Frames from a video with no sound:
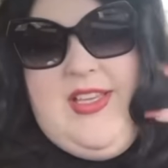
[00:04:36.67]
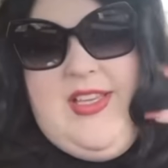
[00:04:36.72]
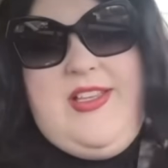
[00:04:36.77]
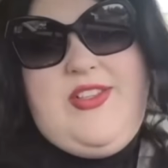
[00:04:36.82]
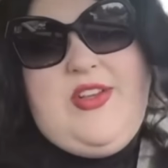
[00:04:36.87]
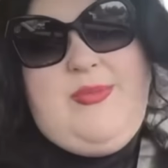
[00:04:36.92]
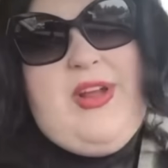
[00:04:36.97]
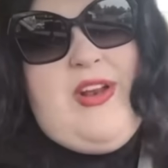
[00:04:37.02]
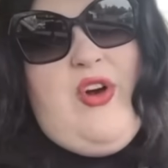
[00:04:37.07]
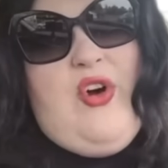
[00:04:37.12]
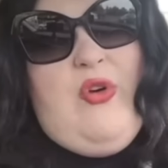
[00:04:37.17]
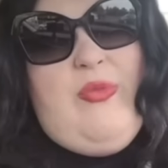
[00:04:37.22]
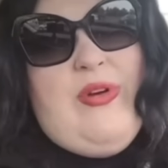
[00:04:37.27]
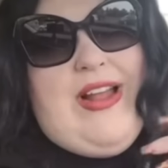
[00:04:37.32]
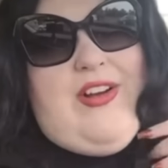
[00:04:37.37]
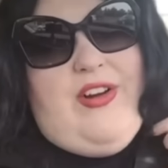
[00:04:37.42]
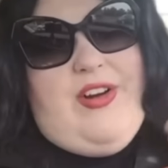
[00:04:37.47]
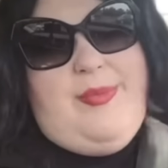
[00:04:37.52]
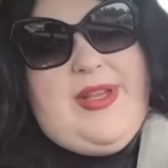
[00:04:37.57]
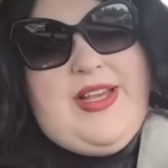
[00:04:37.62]
So I'm not a
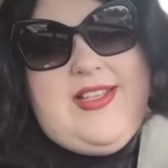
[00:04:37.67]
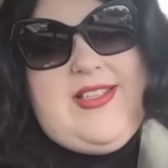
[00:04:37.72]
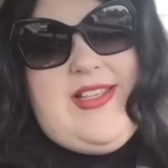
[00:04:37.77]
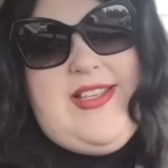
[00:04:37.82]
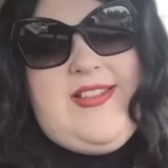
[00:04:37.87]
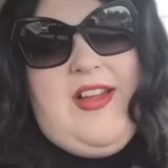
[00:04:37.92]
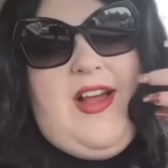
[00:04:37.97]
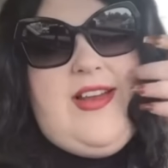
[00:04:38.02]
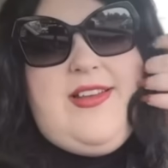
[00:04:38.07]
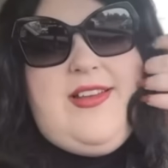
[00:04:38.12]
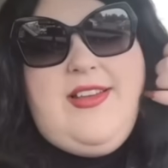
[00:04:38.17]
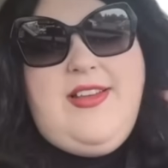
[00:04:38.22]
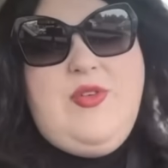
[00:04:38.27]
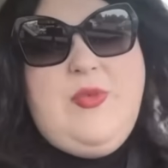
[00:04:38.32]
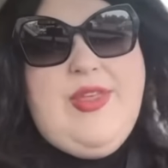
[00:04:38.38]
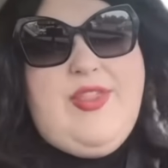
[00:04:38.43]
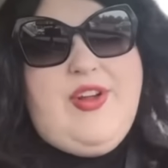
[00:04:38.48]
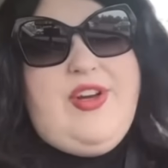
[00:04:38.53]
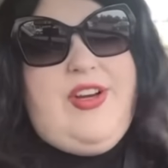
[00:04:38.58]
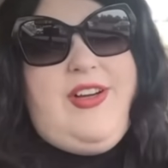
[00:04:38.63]
homewrecker because he's not
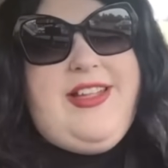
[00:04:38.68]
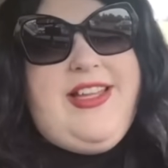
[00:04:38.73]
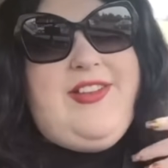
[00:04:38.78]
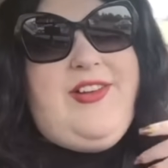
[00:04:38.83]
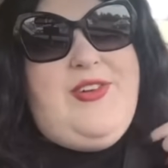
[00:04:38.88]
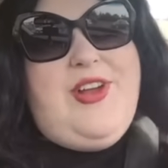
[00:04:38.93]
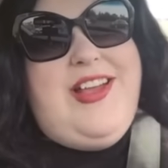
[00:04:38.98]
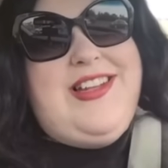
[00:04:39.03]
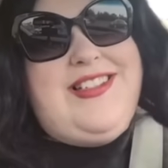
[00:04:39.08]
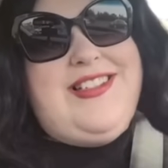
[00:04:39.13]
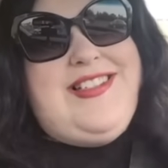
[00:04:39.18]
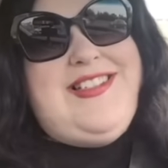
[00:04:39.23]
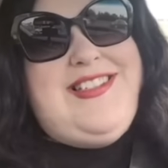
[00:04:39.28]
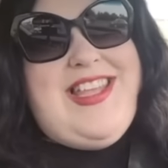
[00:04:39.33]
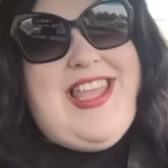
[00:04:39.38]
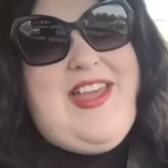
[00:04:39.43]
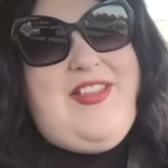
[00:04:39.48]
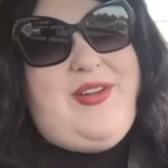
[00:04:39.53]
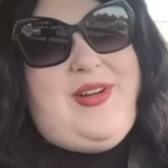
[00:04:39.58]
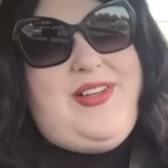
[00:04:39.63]
with her. Like they're not
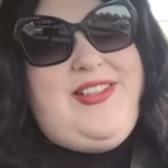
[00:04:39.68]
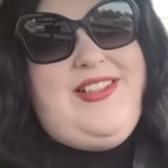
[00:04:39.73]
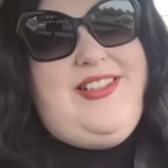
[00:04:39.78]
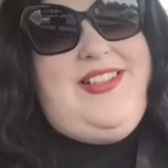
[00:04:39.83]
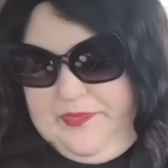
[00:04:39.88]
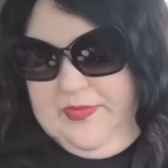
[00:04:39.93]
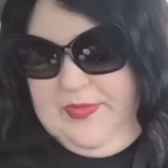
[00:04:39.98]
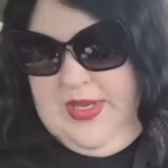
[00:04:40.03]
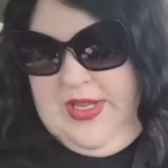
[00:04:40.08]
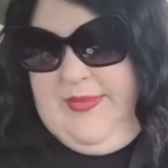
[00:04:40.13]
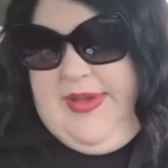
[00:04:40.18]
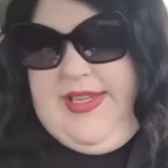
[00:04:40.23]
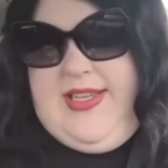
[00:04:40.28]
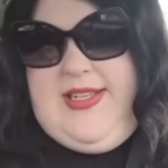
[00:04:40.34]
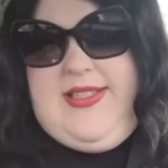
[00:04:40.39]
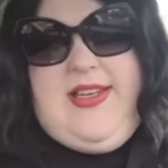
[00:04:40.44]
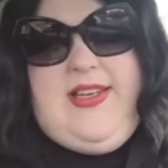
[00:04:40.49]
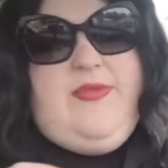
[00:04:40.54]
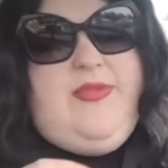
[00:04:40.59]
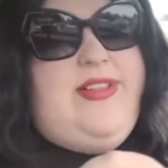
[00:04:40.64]
together. But he
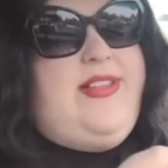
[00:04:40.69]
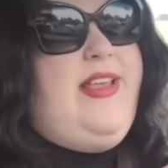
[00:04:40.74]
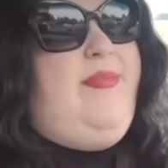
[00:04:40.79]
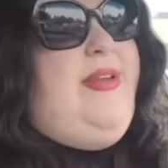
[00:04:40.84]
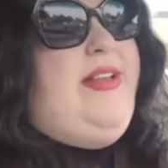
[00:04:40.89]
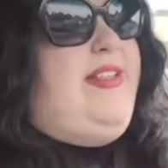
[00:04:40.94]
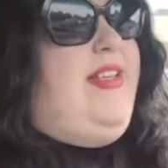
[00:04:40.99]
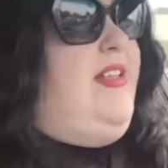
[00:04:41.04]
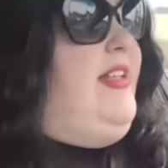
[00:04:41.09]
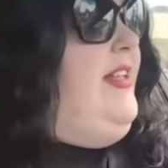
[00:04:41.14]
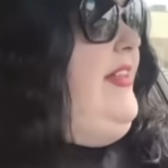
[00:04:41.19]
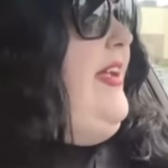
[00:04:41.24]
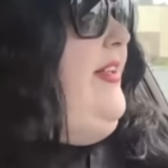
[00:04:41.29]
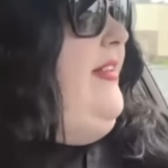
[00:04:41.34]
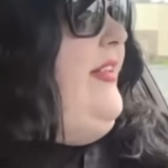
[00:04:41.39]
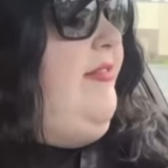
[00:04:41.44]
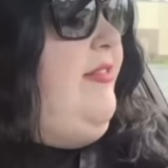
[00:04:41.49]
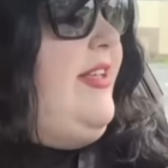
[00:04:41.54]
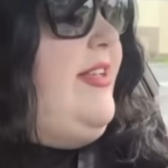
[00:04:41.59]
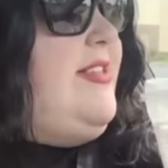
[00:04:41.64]
said it was like basically like a
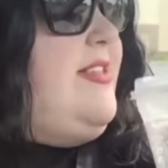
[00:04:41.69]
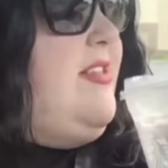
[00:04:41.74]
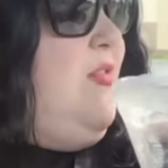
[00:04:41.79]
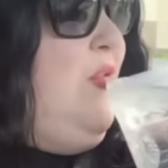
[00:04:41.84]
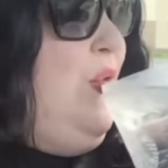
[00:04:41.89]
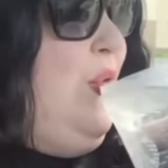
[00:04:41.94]
loveless.